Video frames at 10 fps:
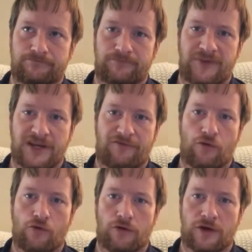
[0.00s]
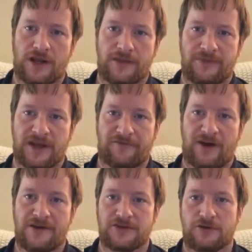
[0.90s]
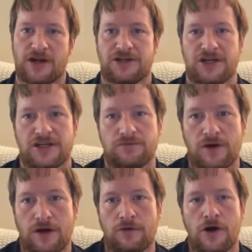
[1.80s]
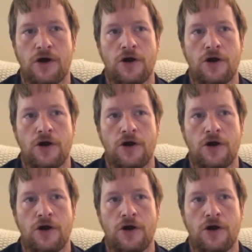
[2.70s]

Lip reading: pick 4 and the pick 5 strategy as well.